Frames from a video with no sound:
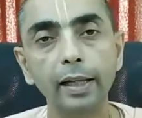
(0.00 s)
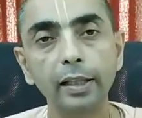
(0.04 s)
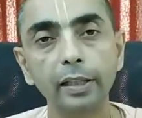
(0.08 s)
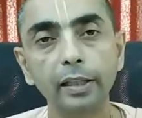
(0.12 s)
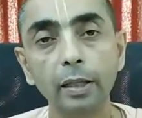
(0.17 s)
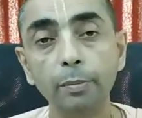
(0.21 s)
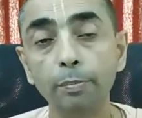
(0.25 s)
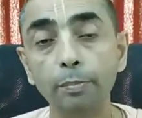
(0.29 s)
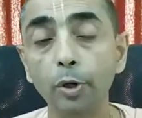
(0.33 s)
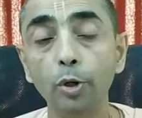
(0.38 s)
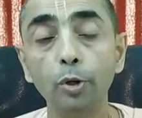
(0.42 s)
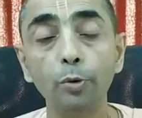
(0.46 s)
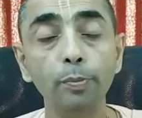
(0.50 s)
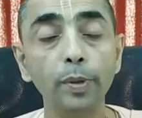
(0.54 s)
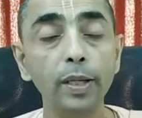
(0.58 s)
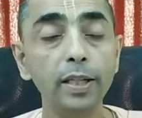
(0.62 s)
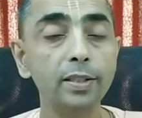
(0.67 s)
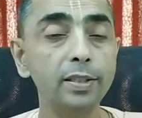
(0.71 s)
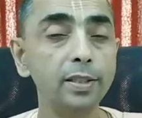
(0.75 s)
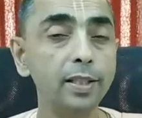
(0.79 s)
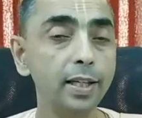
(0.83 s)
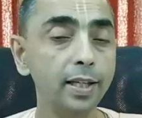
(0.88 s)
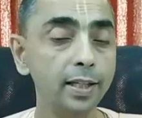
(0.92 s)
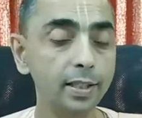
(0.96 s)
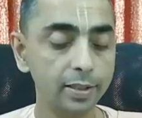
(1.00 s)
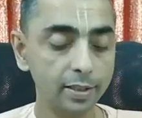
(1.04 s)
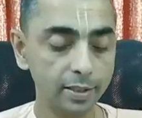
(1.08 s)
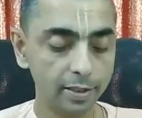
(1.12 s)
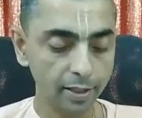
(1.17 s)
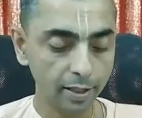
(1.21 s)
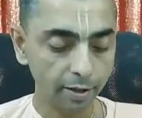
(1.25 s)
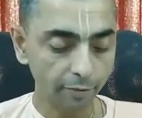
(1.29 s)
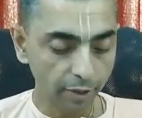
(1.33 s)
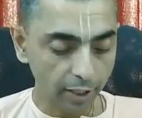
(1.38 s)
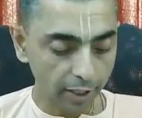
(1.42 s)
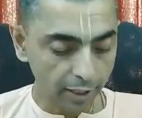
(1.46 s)
Then Prabhupada says,
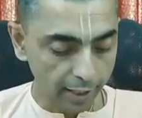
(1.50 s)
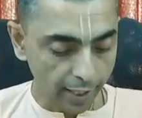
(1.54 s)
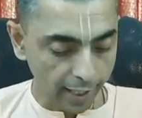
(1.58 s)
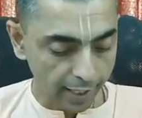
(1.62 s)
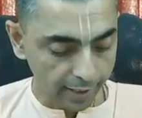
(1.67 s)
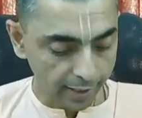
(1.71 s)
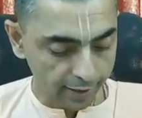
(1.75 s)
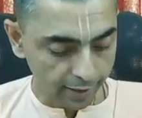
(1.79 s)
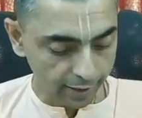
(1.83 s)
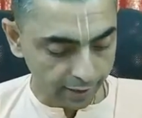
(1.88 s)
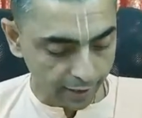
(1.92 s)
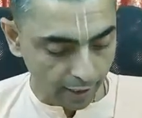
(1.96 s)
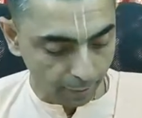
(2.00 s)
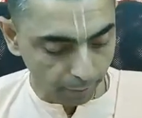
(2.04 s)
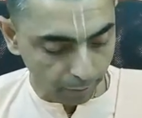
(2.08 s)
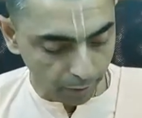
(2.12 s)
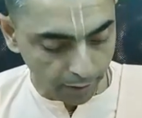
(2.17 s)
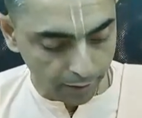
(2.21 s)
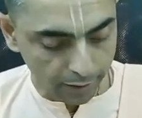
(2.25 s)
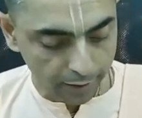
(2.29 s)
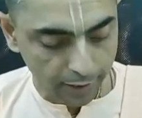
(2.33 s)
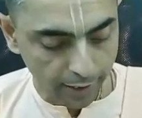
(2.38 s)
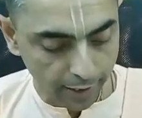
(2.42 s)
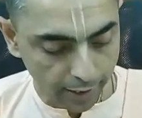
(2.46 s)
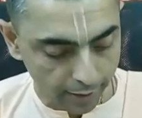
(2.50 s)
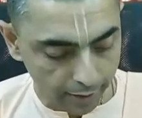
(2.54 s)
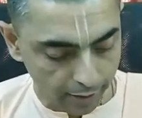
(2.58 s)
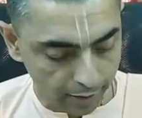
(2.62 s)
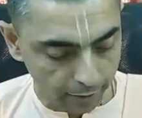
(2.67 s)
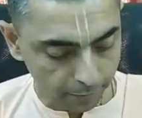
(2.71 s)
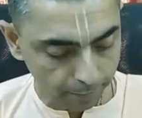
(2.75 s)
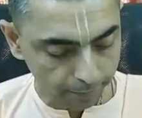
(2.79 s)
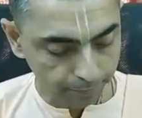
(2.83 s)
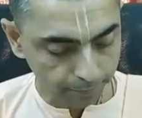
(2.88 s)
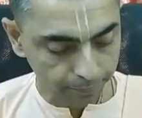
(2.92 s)
a very nice example, he says,